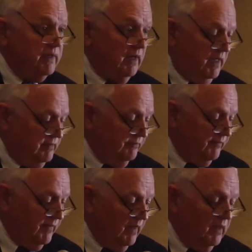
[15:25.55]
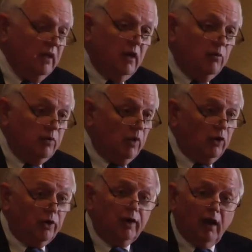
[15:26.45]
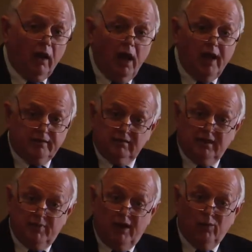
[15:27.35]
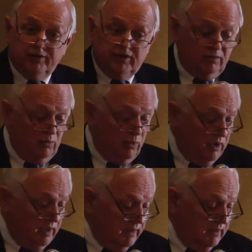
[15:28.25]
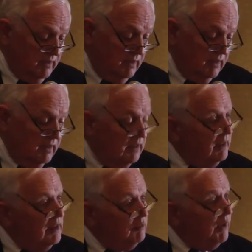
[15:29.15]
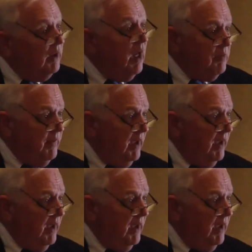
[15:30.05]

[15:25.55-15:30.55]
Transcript: be done. We were learning a lot about what didn't work, but not